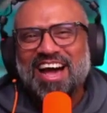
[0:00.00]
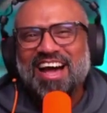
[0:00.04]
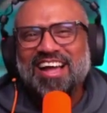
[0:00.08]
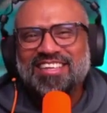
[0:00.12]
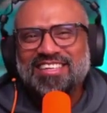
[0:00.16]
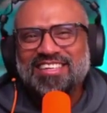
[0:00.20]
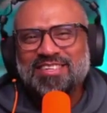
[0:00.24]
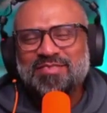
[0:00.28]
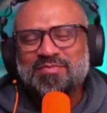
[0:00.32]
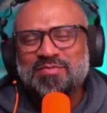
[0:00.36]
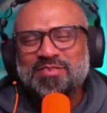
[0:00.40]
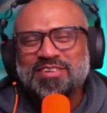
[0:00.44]

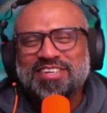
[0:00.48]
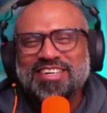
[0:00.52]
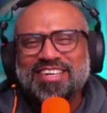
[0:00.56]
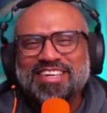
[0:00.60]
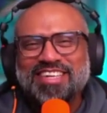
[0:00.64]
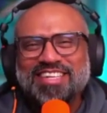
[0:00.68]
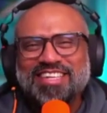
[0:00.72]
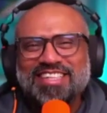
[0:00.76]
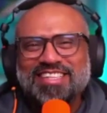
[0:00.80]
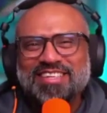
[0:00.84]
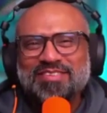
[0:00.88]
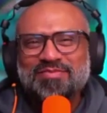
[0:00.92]
I just put
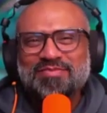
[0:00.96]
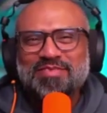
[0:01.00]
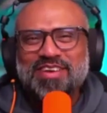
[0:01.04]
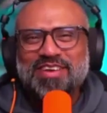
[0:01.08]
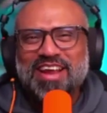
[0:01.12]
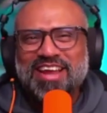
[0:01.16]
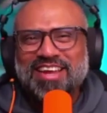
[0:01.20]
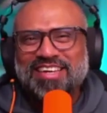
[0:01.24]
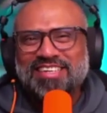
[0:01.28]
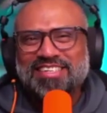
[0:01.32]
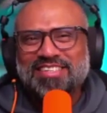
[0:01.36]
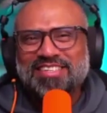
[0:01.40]
it in the
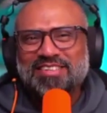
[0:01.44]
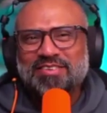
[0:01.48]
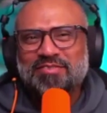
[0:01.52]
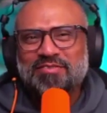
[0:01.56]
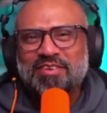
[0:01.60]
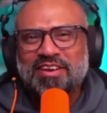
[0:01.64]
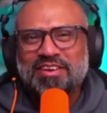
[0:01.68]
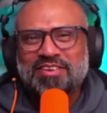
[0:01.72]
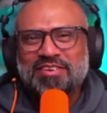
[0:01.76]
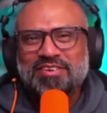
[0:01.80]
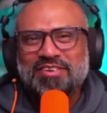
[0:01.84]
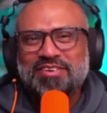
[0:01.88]
brackets.
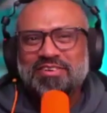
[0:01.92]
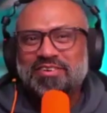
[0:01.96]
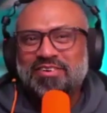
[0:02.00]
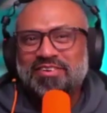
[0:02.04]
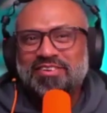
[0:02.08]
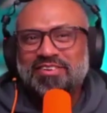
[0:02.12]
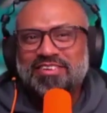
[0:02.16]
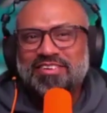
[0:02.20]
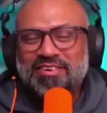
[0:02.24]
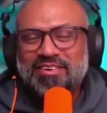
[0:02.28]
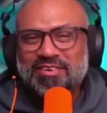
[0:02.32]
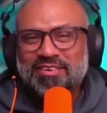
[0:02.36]
When you
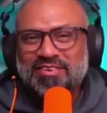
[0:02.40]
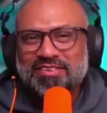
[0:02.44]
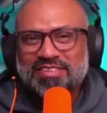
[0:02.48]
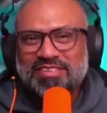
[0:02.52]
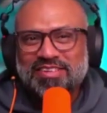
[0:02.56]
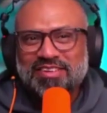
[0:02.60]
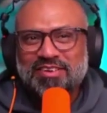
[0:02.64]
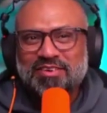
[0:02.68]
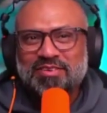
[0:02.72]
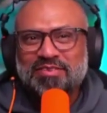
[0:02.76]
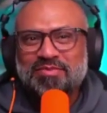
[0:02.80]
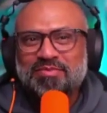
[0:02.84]
don't
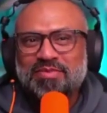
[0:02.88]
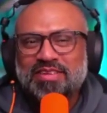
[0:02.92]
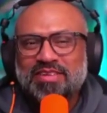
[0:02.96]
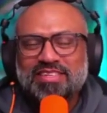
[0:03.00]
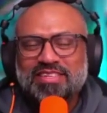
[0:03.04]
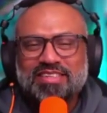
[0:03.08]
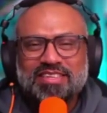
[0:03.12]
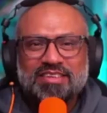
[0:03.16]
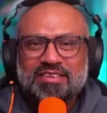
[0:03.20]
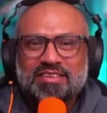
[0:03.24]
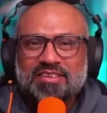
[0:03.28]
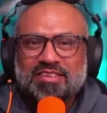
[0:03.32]
know, don't
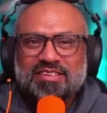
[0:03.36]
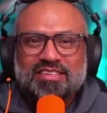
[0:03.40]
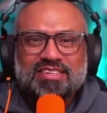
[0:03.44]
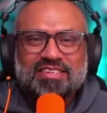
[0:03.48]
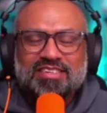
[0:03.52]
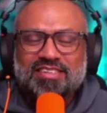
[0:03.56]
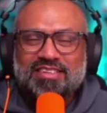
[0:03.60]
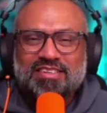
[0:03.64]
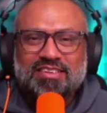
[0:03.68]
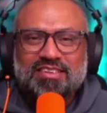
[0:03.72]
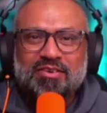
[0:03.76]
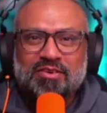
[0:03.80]
means you
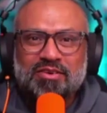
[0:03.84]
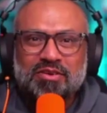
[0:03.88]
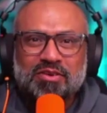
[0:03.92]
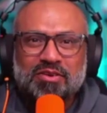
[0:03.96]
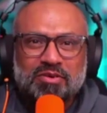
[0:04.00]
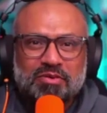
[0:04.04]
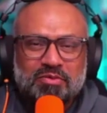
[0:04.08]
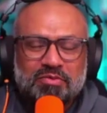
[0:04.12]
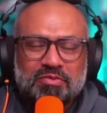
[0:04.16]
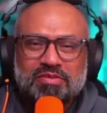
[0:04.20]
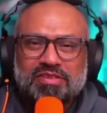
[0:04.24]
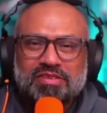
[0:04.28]
just don't
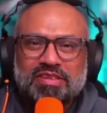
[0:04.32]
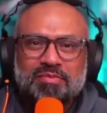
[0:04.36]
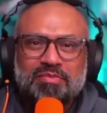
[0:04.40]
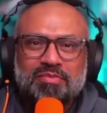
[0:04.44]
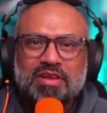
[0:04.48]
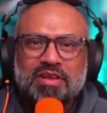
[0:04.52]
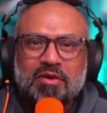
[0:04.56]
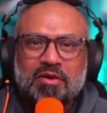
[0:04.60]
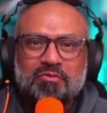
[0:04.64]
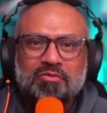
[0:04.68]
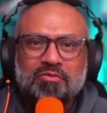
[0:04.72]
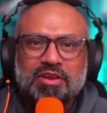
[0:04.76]
know.
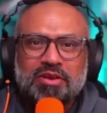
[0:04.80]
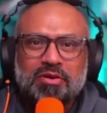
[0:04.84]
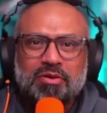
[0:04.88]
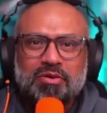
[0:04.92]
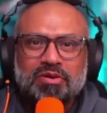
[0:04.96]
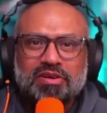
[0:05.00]
Sometimes